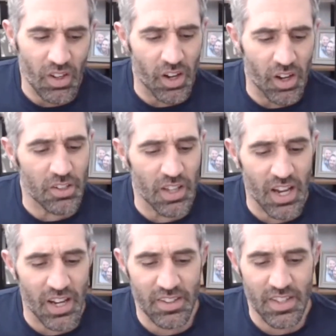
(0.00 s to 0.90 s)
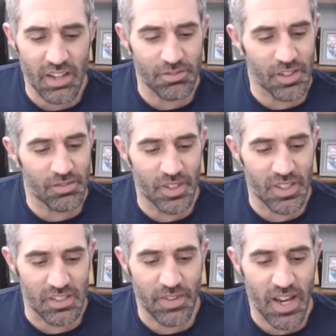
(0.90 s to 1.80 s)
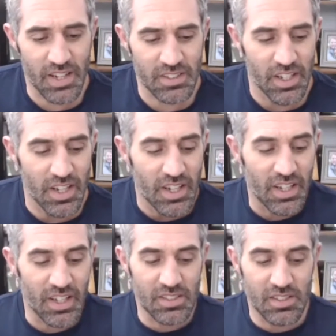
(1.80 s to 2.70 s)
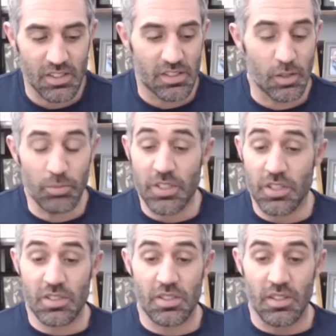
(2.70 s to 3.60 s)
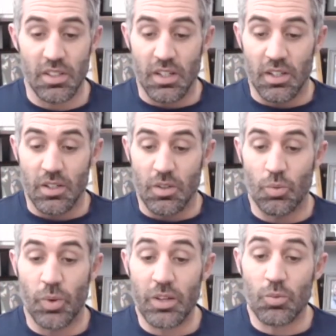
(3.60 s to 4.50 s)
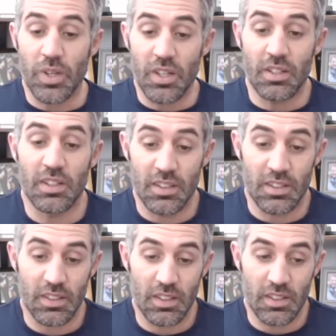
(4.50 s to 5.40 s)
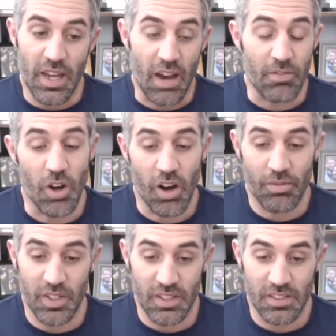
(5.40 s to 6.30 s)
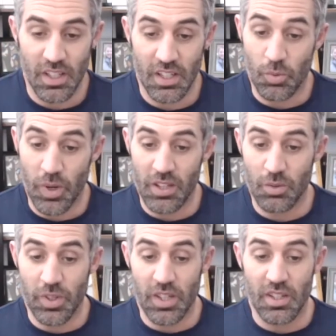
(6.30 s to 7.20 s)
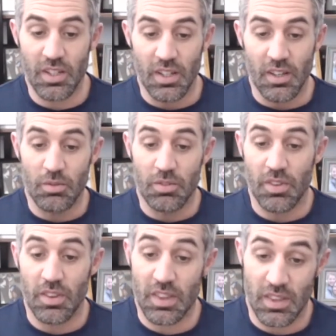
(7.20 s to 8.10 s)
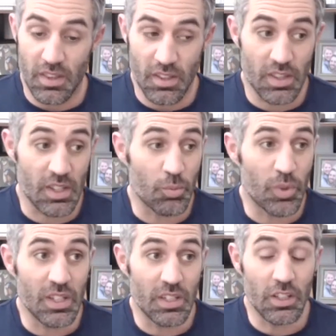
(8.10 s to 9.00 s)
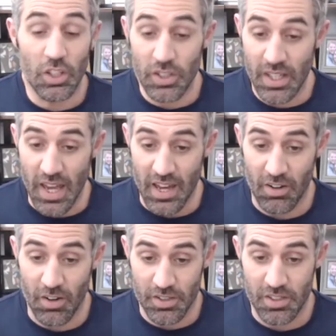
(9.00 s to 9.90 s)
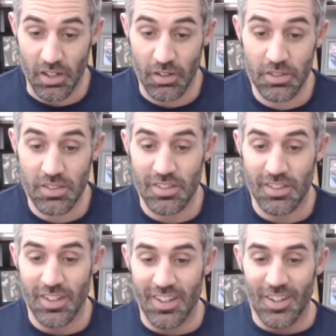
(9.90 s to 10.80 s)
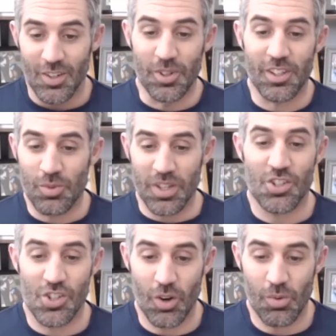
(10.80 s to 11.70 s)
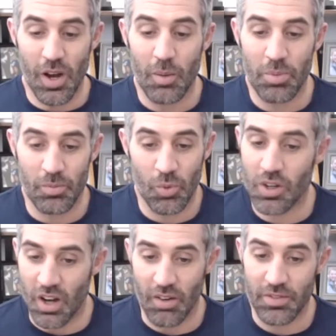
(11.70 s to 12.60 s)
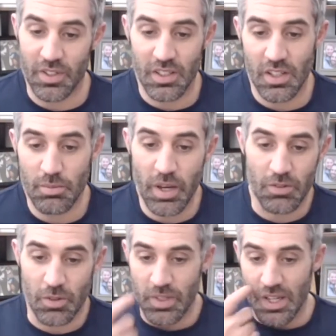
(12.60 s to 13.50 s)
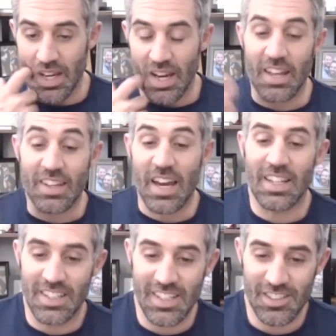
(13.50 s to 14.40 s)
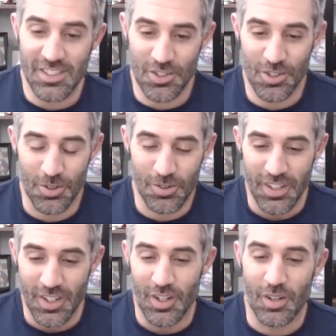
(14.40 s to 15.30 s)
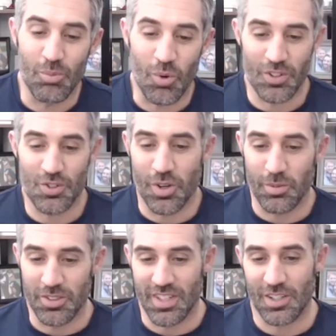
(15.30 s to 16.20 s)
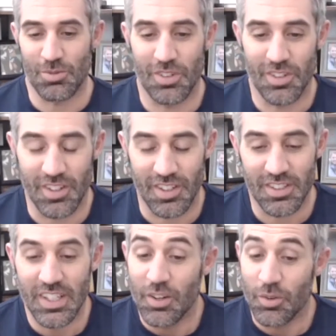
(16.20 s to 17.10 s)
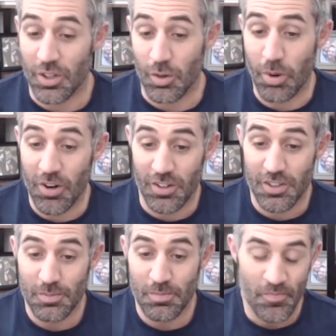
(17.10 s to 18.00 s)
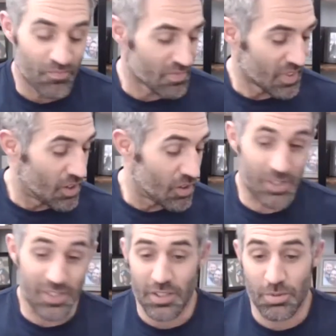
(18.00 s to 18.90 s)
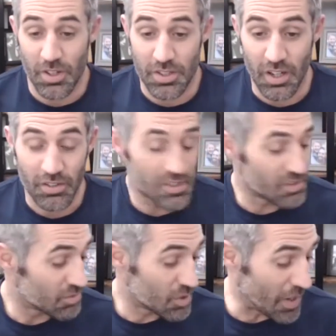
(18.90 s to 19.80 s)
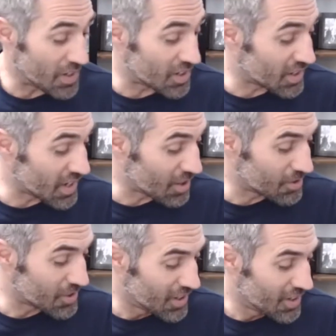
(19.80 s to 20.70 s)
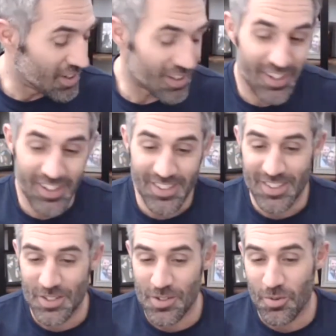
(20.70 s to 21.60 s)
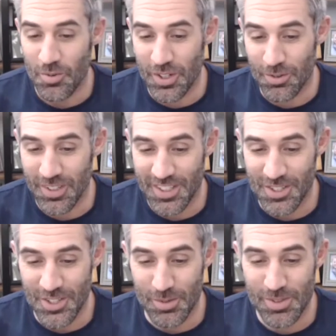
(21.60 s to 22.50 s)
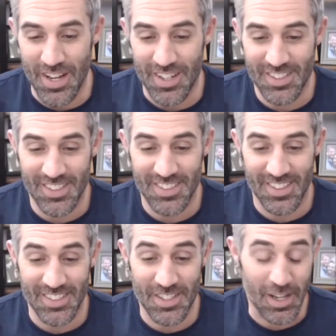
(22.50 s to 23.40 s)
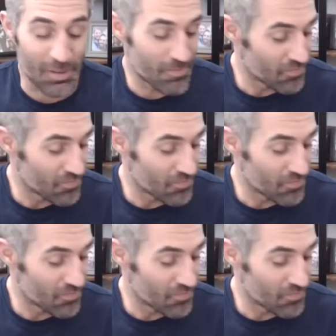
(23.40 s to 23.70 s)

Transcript: underlying that fun fitness fact is simply just when we have confidence in the way that we that we look at ourselves well then we show up more confident in the bedroom and that leads to a more enjoyable sex with uh, with our partners or sex with ourselves depending on how uh, what your relationship status is at this time.